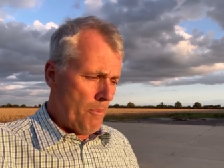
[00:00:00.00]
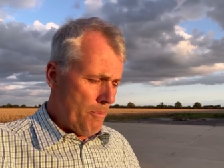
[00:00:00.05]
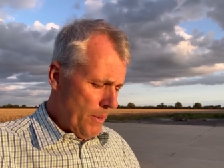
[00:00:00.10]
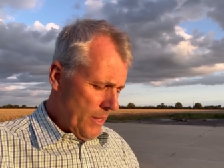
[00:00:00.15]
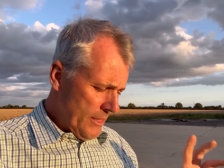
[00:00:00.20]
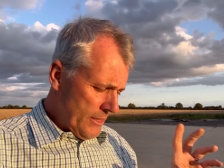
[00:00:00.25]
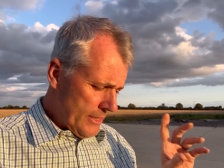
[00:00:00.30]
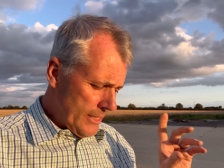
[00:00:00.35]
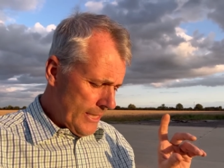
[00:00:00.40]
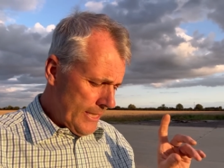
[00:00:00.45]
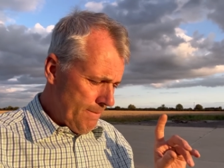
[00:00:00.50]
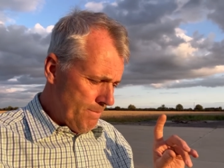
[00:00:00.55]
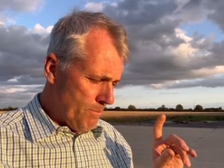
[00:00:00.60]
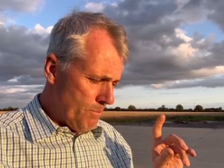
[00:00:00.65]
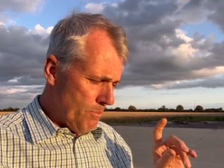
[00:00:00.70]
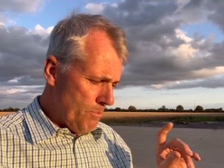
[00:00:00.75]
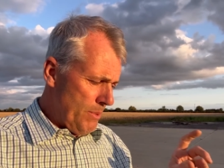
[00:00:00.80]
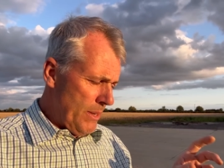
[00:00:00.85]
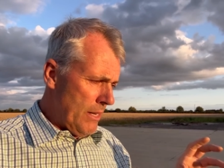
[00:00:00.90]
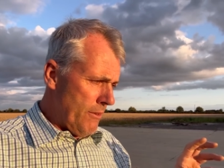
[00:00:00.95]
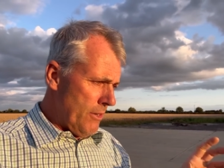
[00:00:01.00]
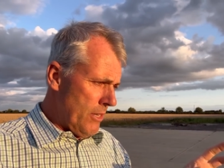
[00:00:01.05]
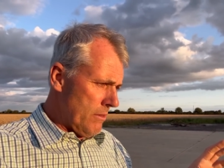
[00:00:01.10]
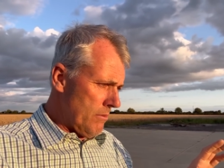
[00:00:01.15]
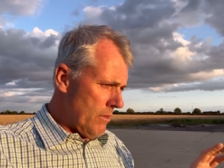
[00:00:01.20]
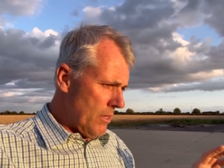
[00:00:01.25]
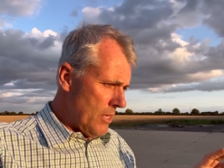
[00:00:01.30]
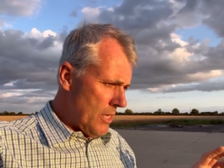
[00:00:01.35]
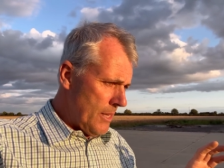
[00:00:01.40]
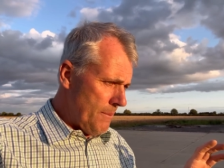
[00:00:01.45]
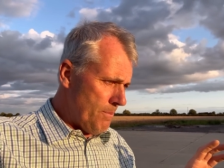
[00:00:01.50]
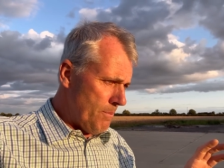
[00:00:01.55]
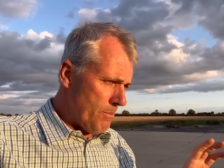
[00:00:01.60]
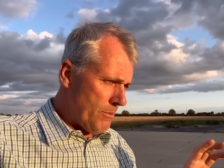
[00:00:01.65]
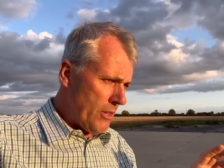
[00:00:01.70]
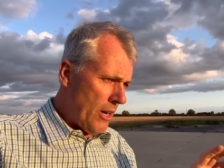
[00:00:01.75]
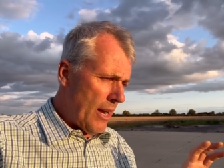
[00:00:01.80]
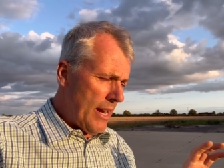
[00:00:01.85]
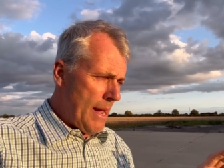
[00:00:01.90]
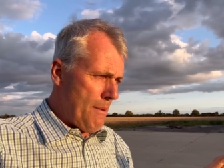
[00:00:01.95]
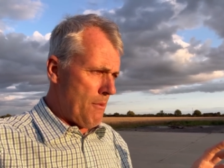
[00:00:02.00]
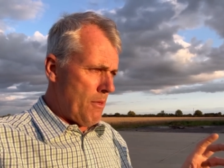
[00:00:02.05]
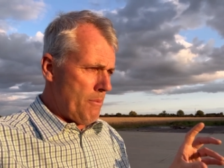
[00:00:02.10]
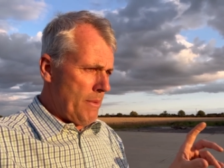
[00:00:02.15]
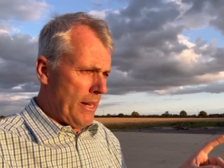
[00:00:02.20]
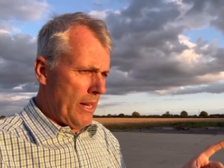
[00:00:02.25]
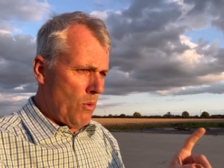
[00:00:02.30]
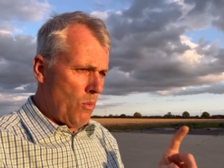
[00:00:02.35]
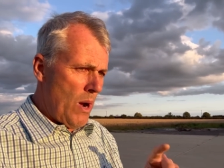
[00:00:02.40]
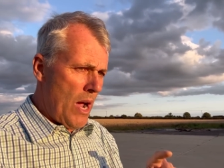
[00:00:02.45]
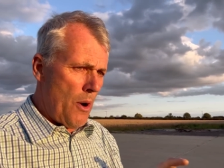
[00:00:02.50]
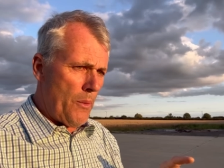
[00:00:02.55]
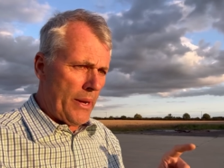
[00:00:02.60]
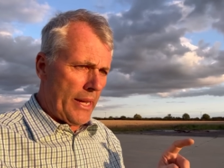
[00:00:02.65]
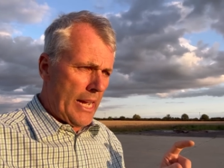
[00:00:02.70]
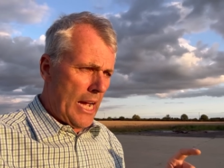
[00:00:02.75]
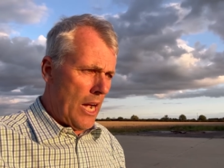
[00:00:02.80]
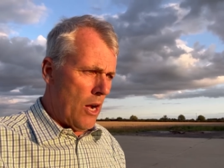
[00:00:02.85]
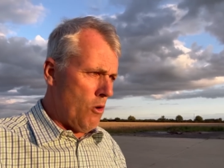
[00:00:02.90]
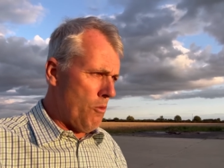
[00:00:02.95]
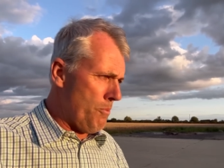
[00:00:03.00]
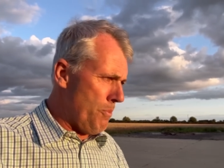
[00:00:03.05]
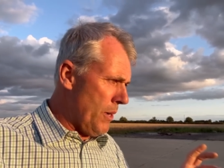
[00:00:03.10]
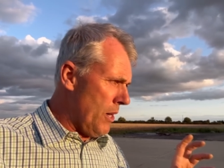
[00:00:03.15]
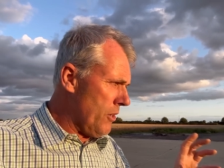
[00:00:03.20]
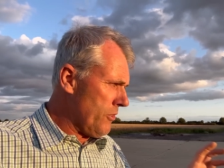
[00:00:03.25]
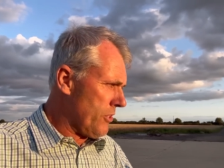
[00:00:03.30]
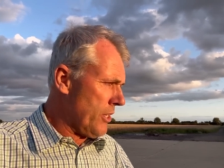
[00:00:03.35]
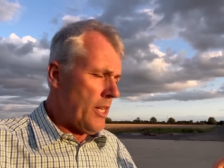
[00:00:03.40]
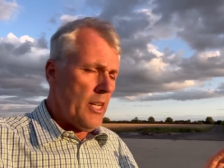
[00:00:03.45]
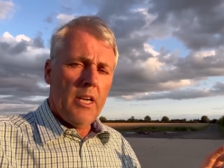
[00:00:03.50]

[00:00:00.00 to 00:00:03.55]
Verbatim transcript: But a um, bit of a um, dilemma at the minute where we go, but